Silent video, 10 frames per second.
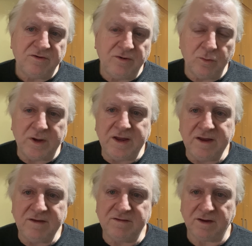to
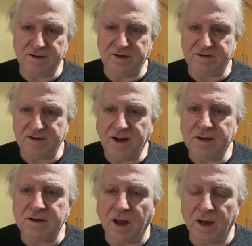his
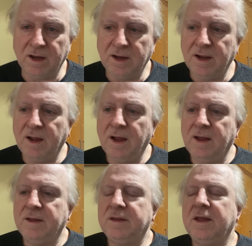detector.
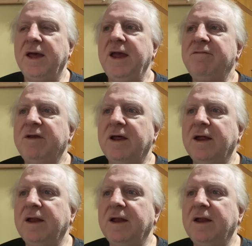Even